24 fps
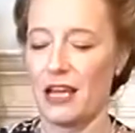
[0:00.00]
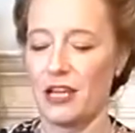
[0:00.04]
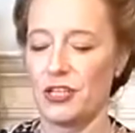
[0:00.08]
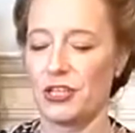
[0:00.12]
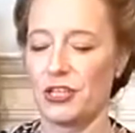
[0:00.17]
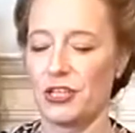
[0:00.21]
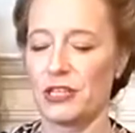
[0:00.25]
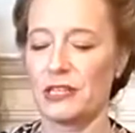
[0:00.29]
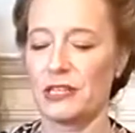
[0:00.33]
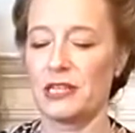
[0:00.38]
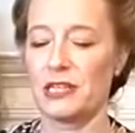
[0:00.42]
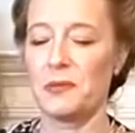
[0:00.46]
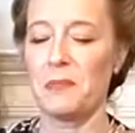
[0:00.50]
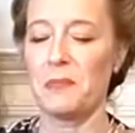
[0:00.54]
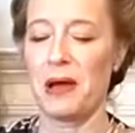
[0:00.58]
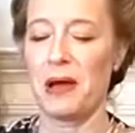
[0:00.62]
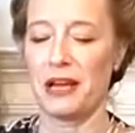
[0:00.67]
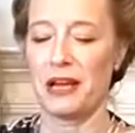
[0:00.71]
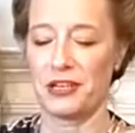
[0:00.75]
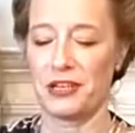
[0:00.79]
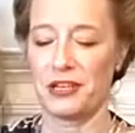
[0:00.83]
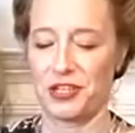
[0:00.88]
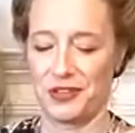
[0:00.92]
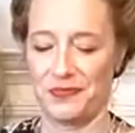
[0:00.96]
just
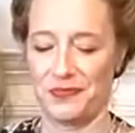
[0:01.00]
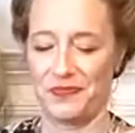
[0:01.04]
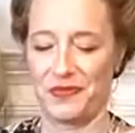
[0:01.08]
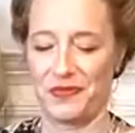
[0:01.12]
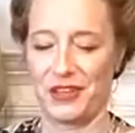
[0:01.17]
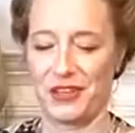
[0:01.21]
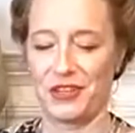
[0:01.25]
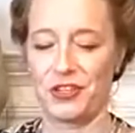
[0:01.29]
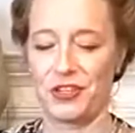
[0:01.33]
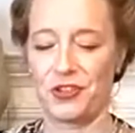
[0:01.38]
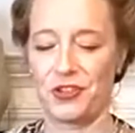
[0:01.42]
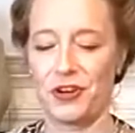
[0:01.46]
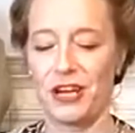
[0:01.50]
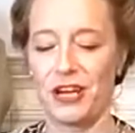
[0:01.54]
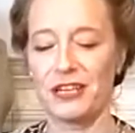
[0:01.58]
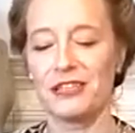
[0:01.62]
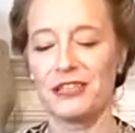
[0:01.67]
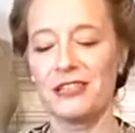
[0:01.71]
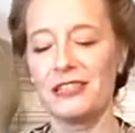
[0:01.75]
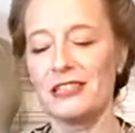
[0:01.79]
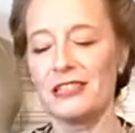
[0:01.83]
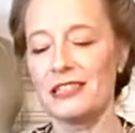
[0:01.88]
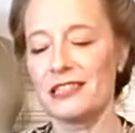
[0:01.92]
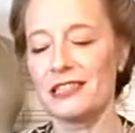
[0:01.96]
imagine trying
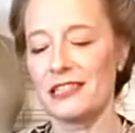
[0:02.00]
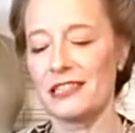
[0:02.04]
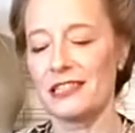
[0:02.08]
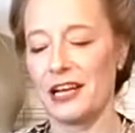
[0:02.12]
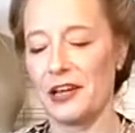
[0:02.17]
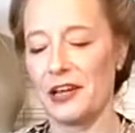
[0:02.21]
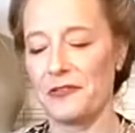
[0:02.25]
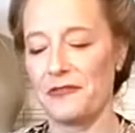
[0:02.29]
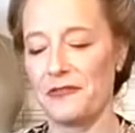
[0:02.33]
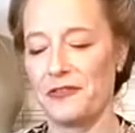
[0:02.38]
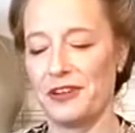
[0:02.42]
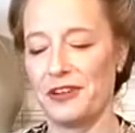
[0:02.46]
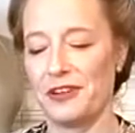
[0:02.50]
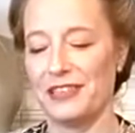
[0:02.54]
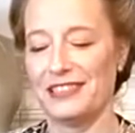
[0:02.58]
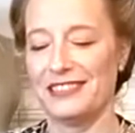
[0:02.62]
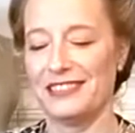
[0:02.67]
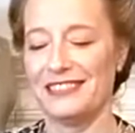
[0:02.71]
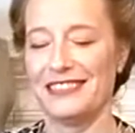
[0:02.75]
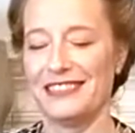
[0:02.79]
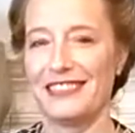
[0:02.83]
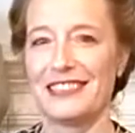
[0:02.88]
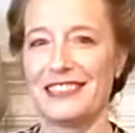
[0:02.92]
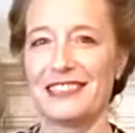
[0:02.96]
to decipher
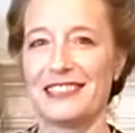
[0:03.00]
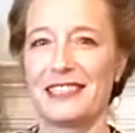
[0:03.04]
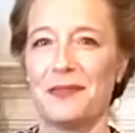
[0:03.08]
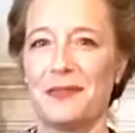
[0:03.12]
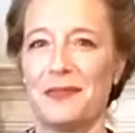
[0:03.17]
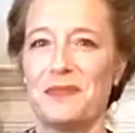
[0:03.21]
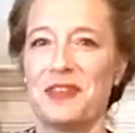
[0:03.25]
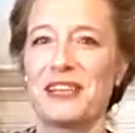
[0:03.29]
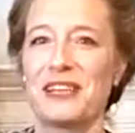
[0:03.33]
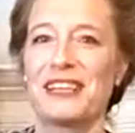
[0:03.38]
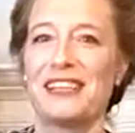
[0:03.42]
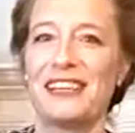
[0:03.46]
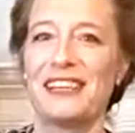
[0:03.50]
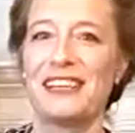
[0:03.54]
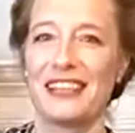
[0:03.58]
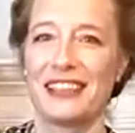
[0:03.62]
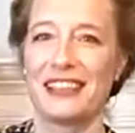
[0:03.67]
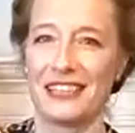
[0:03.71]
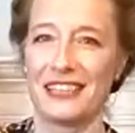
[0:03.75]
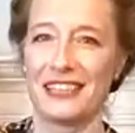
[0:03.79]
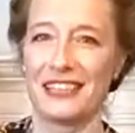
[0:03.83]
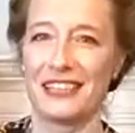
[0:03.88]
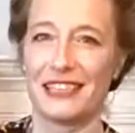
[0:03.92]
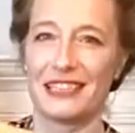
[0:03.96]
something like
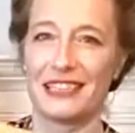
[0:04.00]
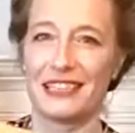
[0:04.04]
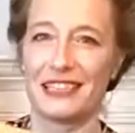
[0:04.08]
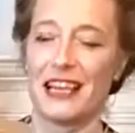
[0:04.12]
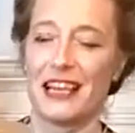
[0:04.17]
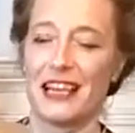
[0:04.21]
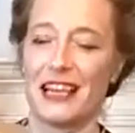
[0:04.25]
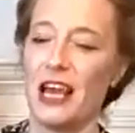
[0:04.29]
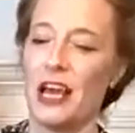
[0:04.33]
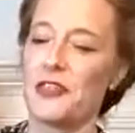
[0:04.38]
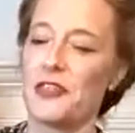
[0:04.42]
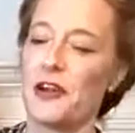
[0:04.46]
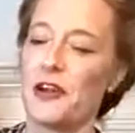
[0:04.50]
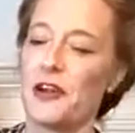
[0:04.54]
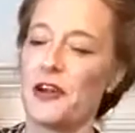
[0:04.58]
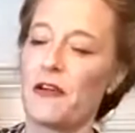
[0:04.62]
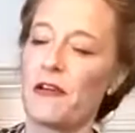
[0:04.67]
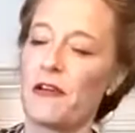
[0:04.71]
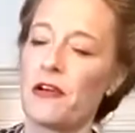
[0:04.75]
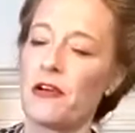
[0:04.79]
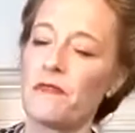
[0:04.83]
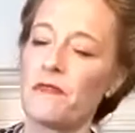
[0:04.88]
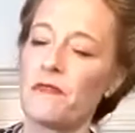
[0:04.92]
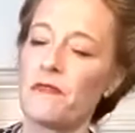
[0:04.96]
this. There are
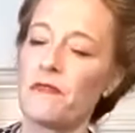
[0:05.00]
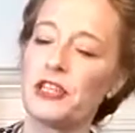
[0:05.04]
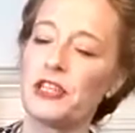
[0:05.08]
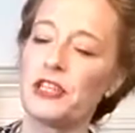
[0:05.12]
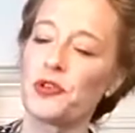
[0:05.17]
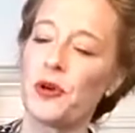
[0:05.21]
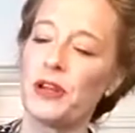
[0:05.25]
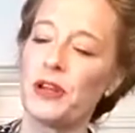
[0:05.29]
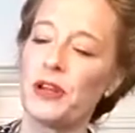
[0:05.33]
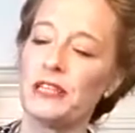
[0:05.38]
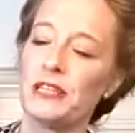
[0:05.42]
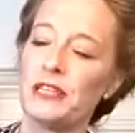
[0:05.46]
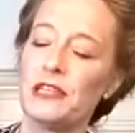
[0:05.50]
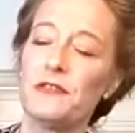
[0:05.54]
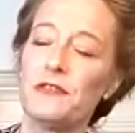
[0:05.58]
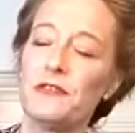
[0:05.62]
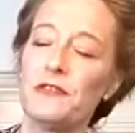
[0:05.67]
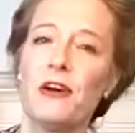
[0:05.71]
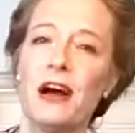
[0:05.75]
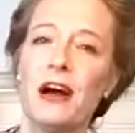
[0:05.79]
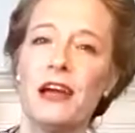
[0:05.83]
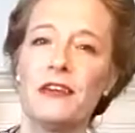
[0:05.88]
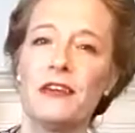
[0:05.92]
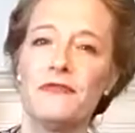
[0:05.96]
roughly
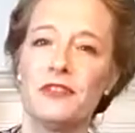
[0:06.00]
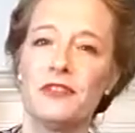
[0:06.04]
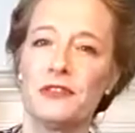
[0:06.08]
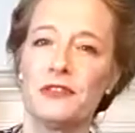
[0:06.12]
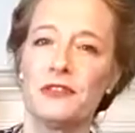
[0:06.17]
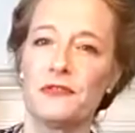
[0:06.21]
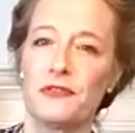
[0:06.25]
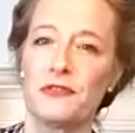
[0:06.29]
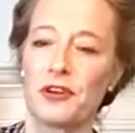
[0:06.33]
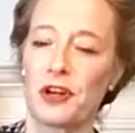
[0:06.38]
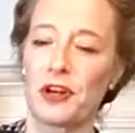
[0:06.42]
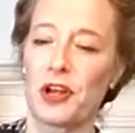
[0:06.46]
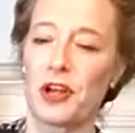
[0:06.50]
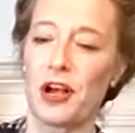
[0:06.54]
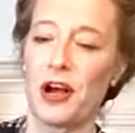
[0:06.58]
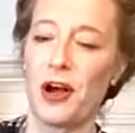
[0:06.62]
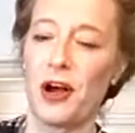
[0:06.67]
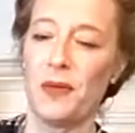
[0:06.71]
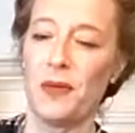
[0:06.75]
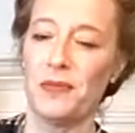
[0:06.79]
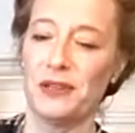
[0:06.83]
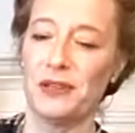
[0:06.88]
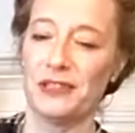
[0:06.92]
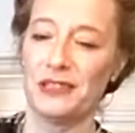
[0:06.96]
25 different
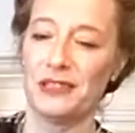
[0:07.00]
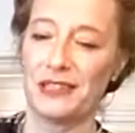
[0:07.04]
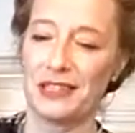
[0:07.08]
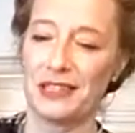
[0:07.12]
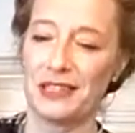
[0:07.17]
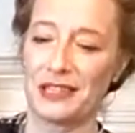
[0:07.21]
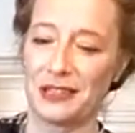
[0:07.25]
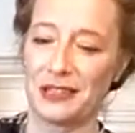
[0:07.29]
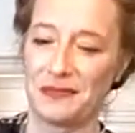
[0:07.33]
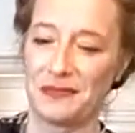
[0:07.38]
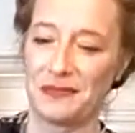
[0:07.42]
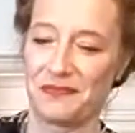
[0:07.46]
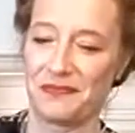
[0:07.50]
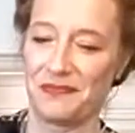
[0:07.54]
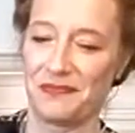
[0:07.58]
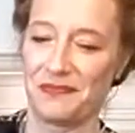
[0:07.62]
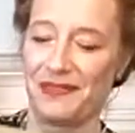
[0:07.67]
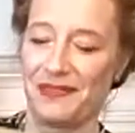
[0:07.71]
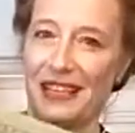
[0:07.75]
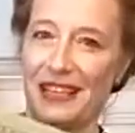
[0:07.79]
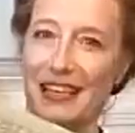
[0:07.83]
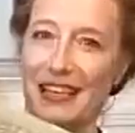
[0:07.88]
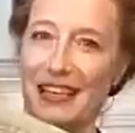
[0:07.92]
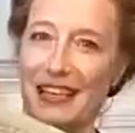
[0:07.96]
garments,
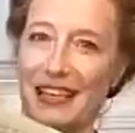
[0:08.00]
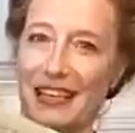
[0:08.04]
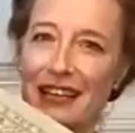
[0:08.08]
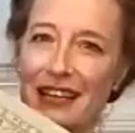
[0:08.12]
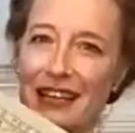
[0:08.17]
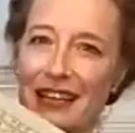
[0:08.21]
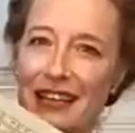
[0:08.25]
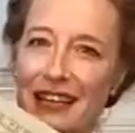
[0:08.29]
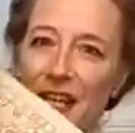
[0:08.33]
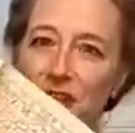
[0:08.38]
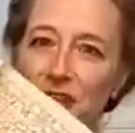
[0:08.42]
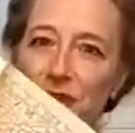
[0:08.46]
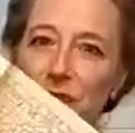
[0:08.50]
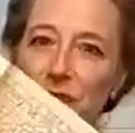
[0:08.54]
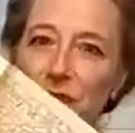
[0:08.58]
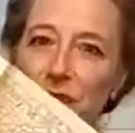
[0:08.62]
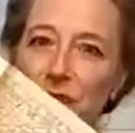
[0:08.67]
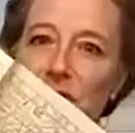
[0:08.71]
each with a